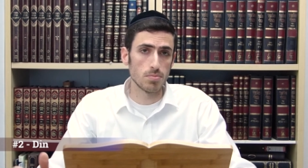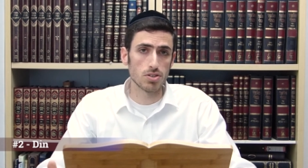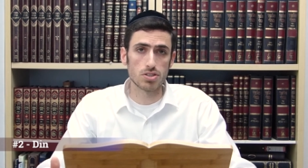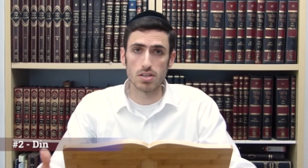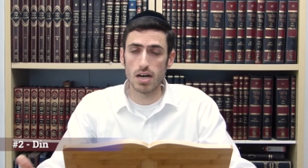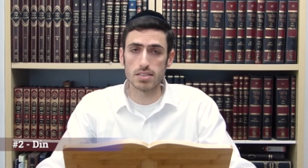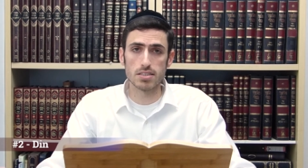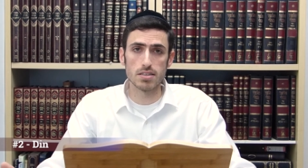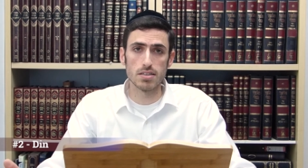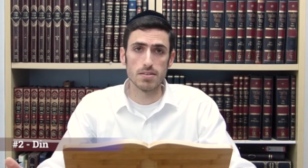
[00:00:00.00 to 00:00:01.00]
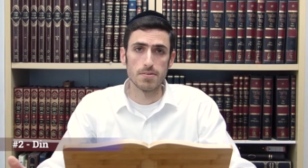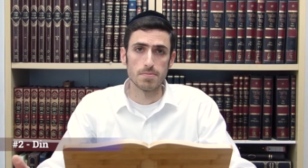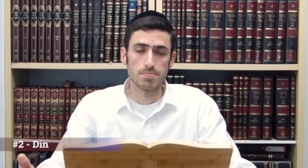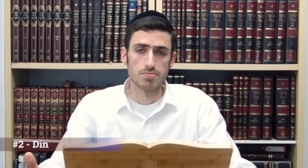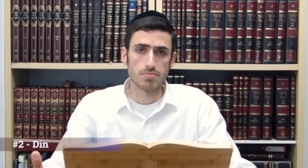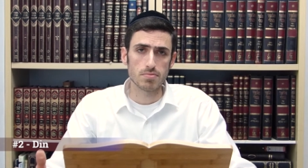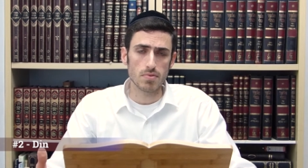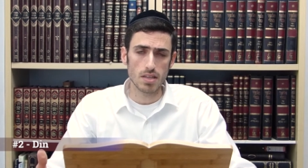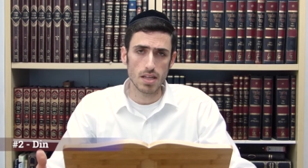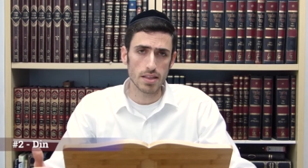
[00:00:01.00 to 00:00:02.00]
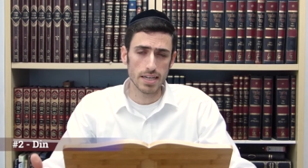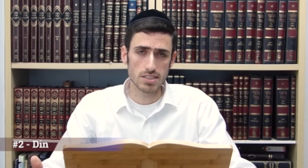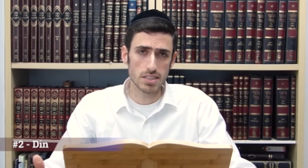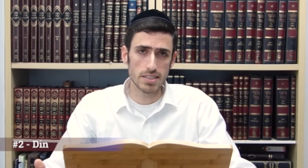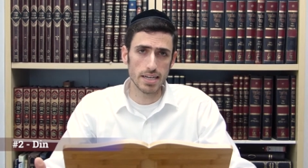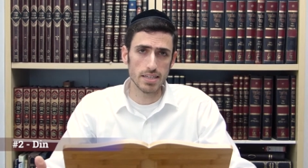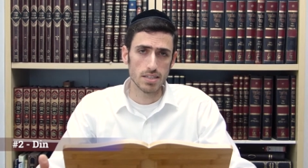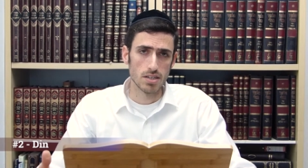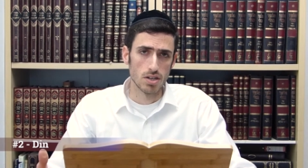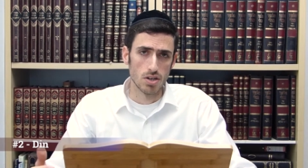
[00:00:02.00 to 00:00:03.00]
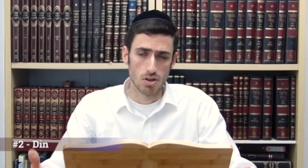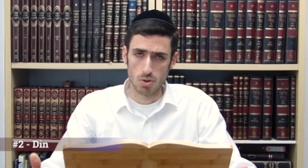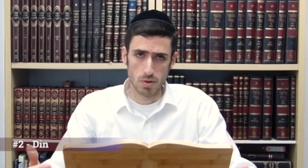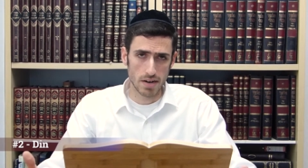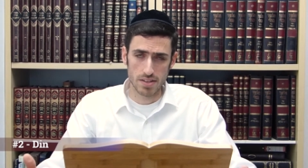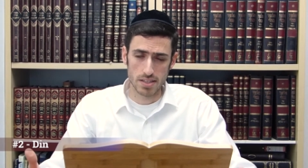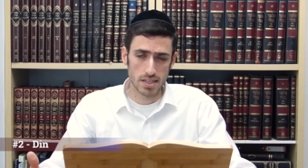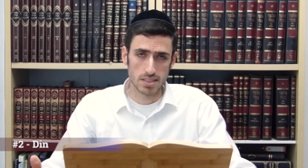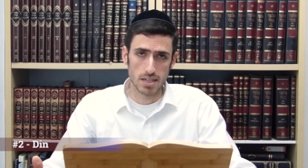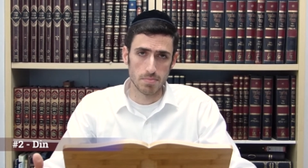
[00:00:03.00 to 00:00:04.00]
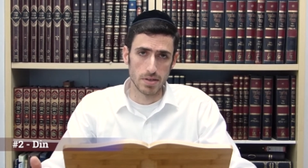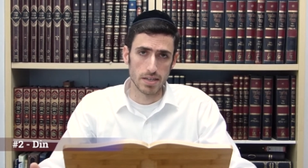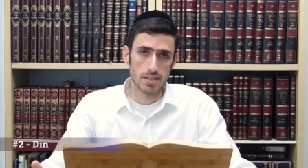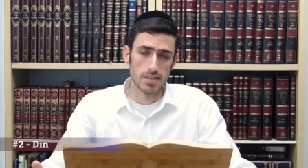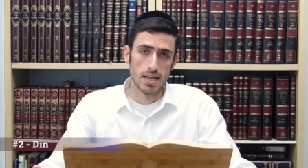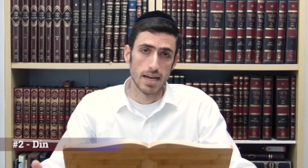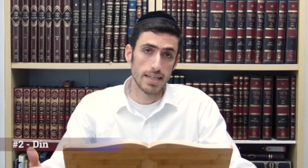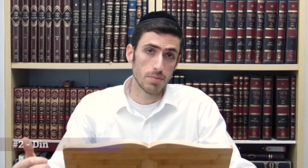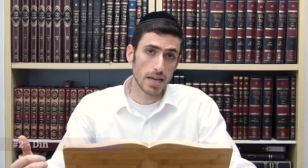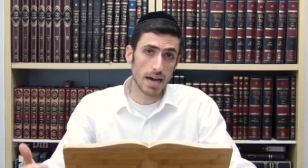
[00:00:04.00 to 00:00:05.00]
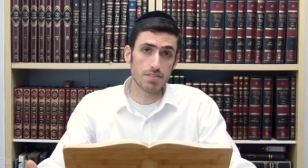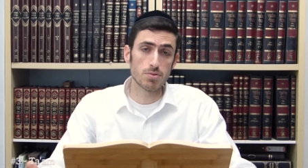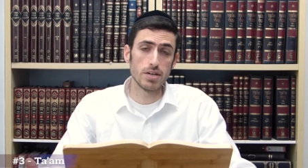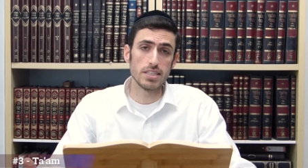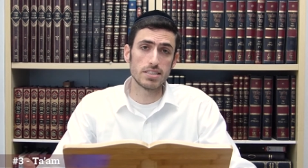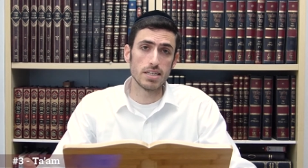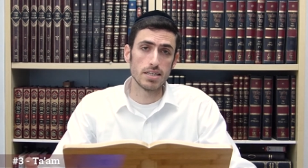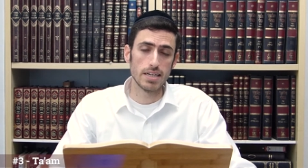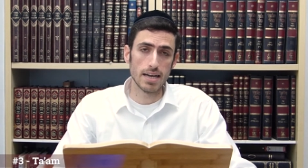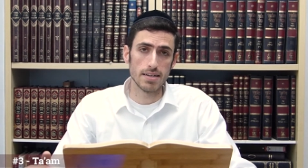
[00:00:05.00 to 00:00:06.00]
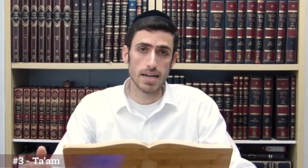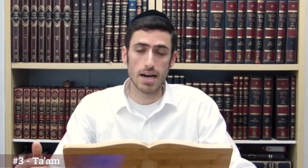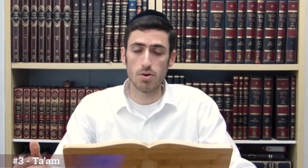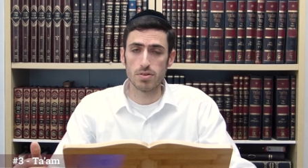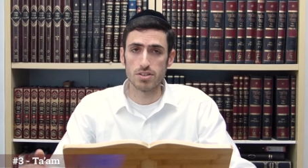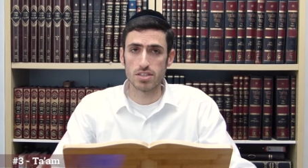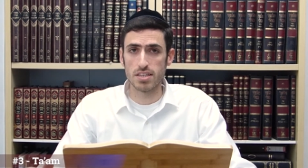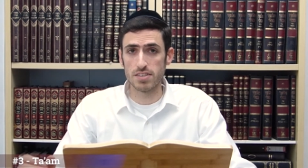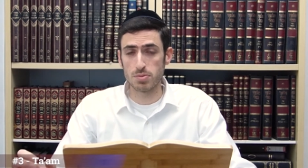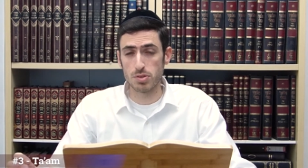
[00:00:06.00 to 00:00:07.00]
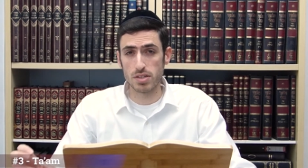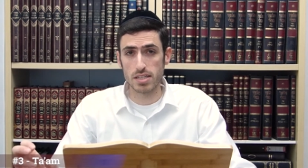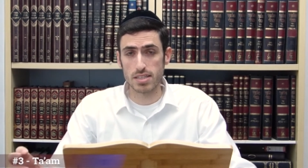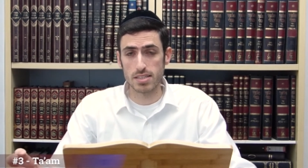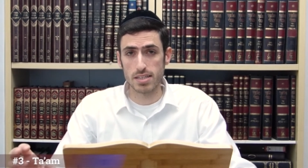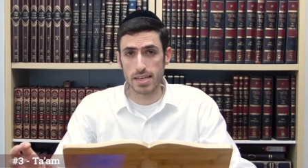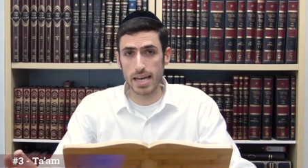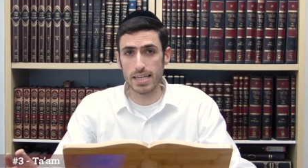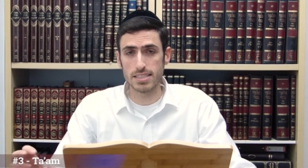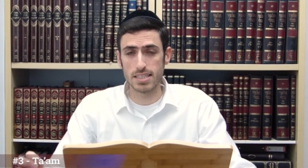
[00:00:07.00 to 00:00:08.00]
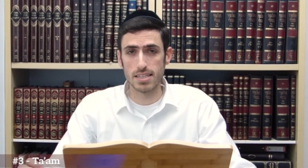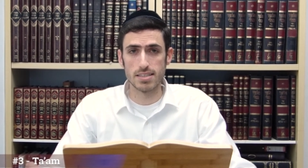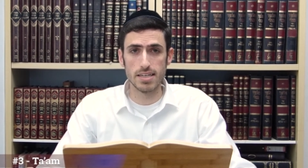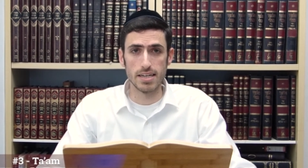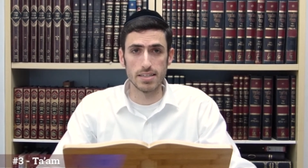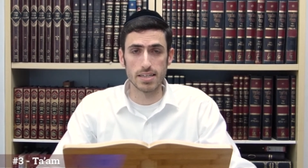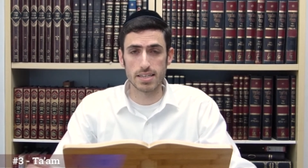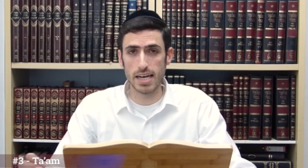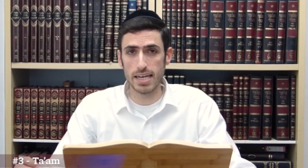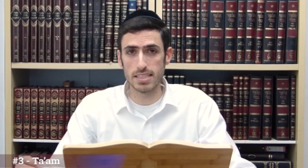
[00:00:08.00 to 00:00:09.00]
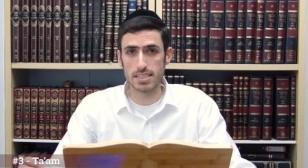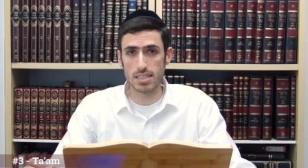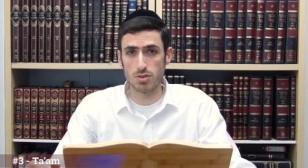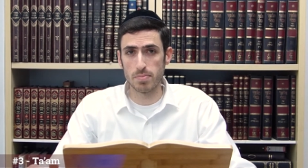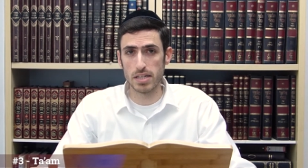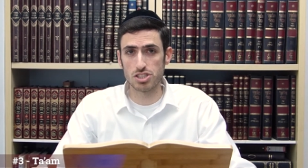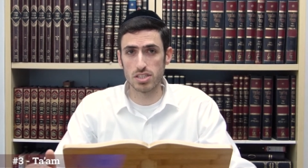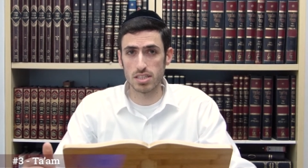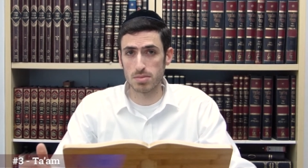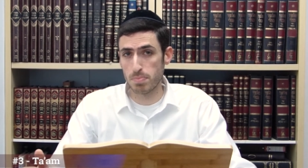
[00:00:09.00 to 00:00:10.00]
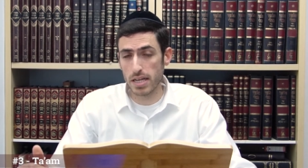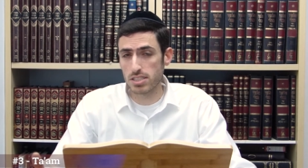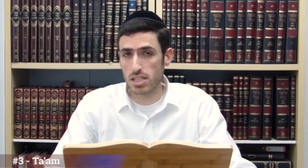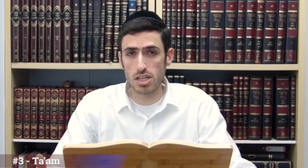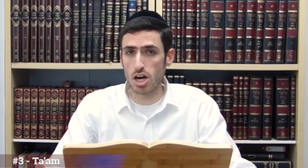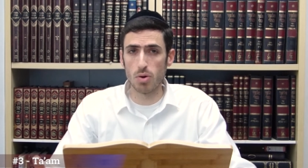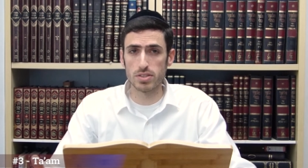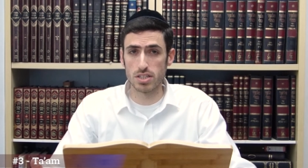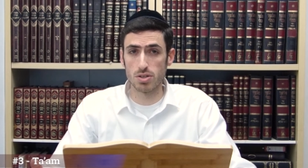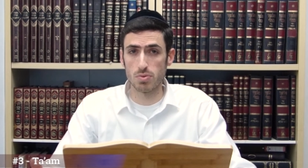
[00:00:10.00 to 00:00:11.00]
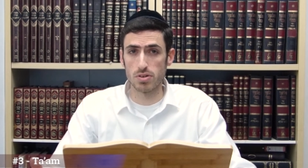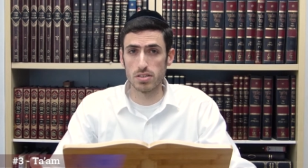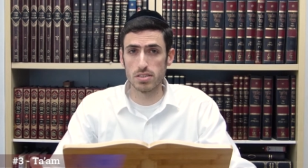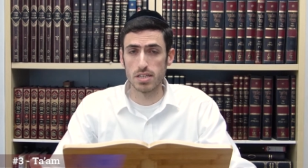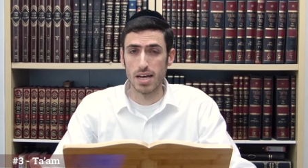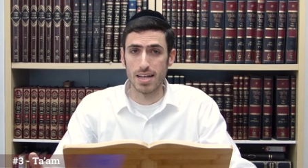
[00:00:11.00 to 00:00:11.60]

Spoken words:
muter, aser. That's the din, or whatever the din is going to be. And then we have the reason. Now, there's a difference between the case and the din. The case, as we mentioned, is basically always in the words.